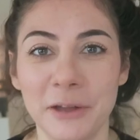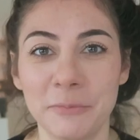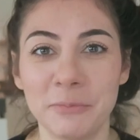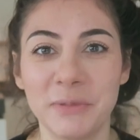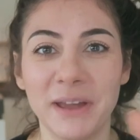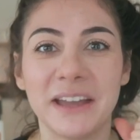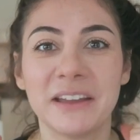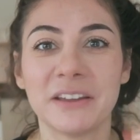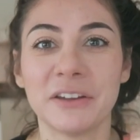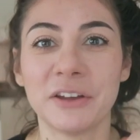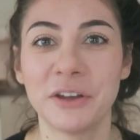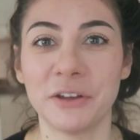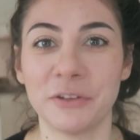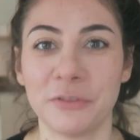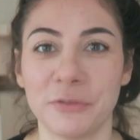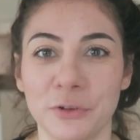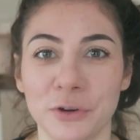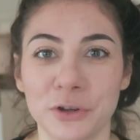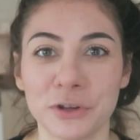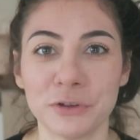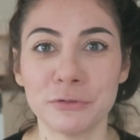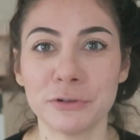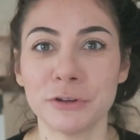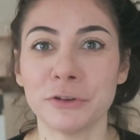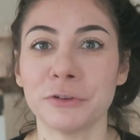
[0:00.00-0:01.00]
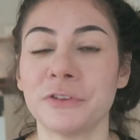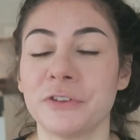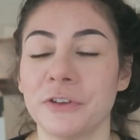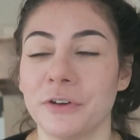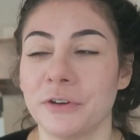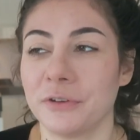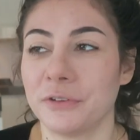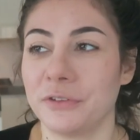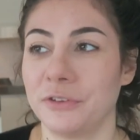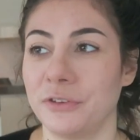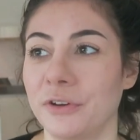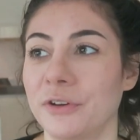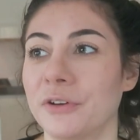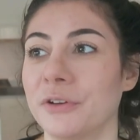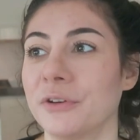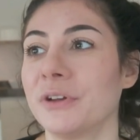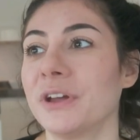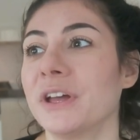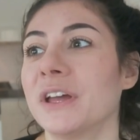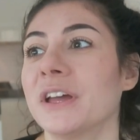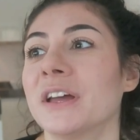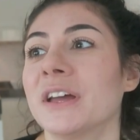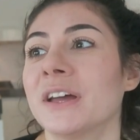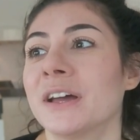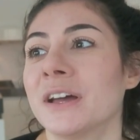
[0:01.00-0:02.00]
I'm back for the real talk. So,
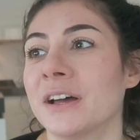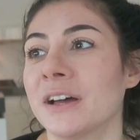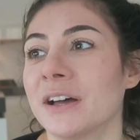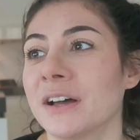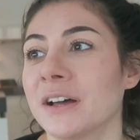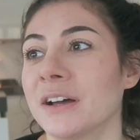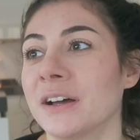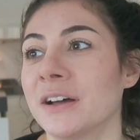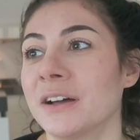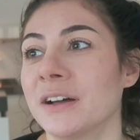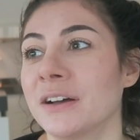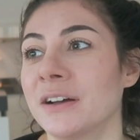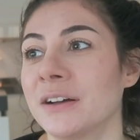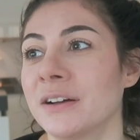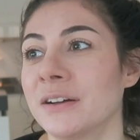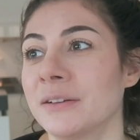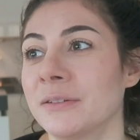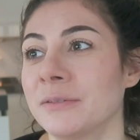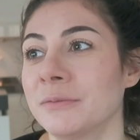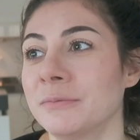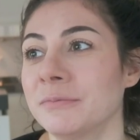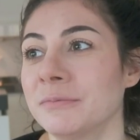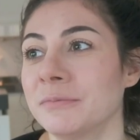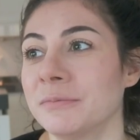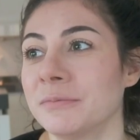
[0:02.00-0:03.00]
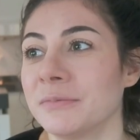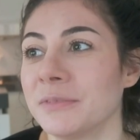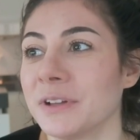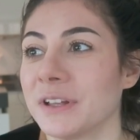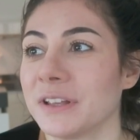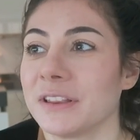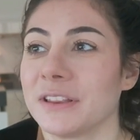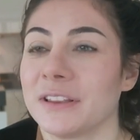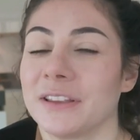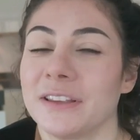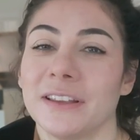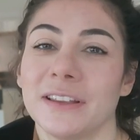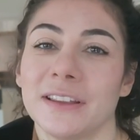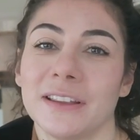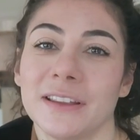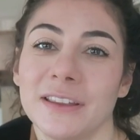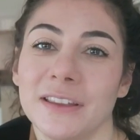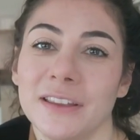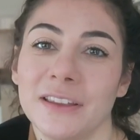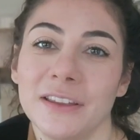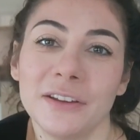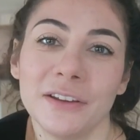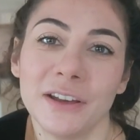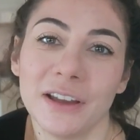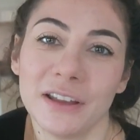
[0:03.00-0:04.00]
um,
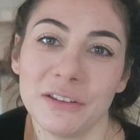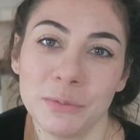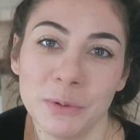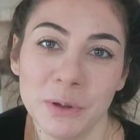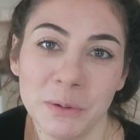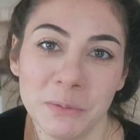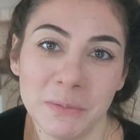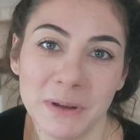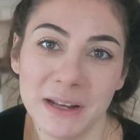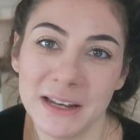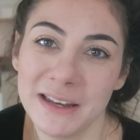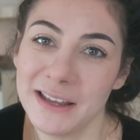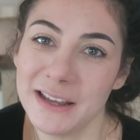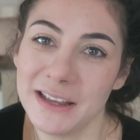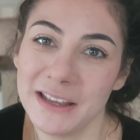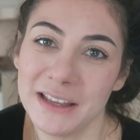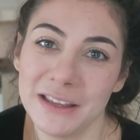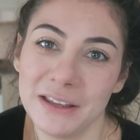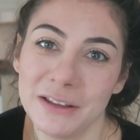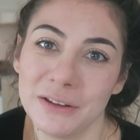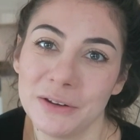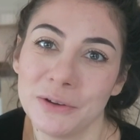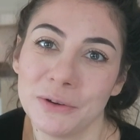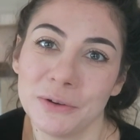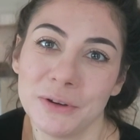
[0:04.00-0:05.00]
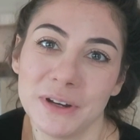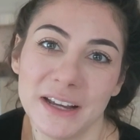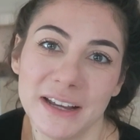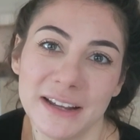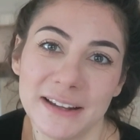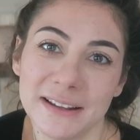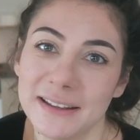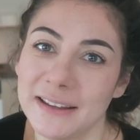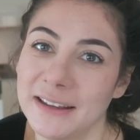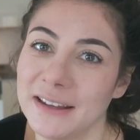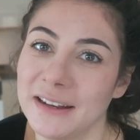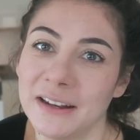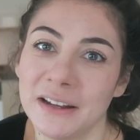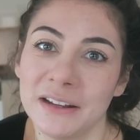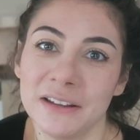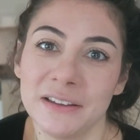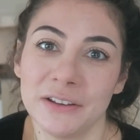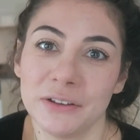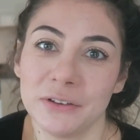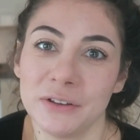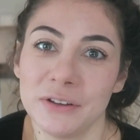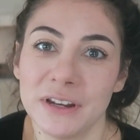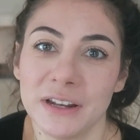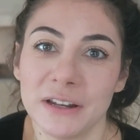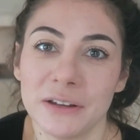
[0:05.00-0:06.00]
you guys make my day, you know that. And I
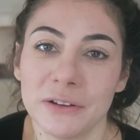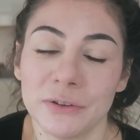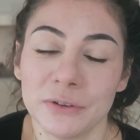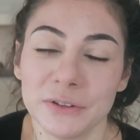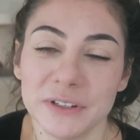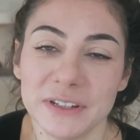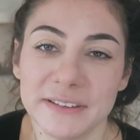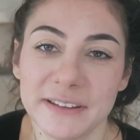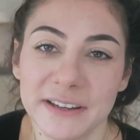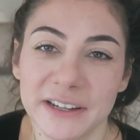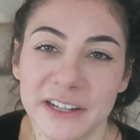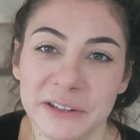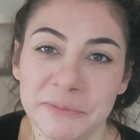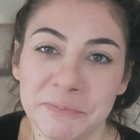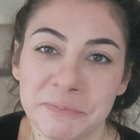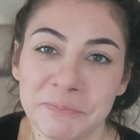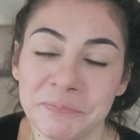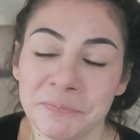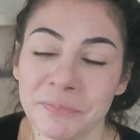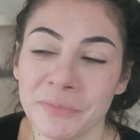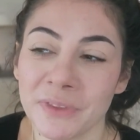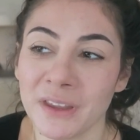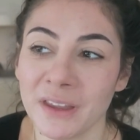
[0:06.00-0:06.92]
tell you that all the time.